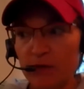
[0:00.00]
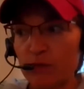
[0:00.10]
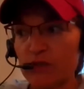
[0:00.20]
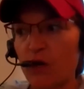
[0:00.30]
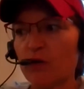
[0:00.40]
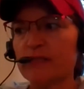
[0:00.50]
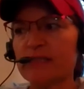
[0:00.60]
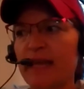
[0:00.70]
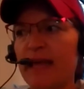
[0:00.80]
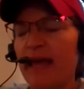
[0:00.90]

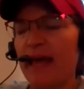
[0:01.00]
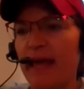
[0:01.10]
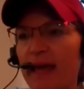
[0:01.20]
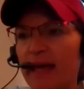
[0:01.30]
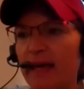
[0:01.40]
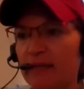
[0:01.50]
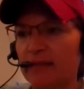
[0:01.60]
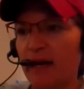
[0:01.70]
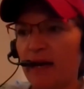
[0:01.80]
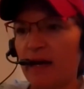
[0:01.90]
results
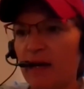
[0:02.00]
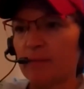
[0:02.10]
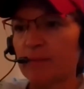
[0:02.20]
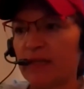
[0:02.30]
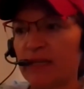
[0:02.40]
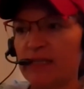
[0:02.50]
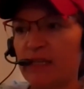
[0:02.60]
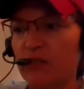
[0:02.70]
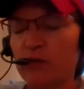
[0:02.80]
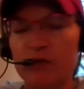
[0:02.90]
and
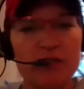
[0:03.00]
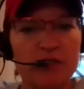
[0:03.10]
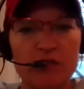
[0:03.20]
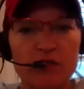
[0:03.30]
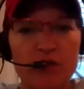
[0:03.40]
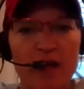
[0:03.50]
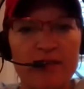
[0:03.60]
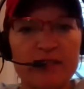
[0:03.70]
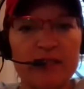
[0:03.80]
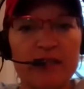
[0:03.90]
continue to
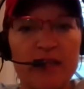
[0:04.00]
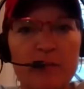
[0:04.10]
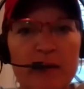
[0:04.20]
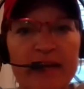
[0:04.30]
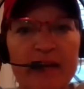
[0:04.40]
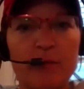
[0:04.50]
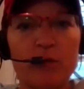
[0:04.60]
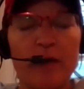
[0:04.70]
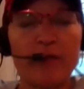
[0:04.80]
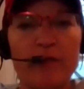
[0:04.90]
strive to love my
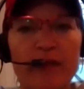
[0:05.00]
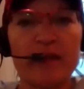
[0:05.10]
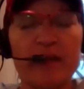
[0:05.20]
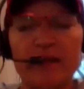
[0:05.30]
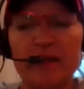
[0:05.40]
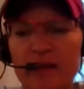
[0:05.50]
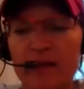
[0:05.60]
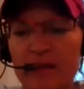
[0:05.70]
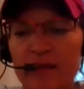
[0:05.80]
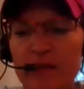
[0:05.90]
neighbor, whether they
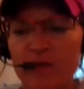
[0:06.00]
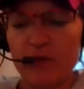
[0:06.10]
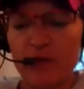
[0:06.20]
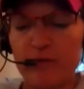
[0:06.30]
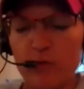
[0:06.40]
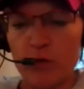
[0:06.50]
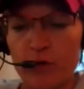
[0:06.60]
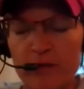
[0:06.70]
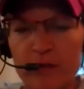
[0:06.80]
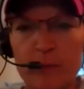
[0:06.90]
voted
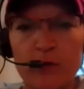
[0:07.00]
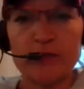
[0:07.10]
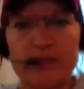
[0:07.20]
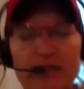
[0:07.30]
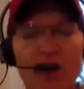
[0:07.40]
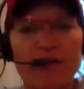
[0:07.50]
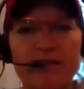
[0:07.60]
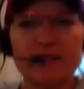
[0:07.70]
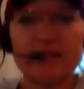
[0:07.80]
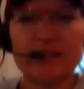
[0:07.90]
for the person in
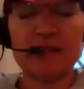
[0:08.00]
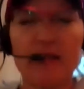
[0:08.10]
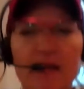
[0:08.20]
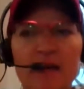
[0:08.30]
office,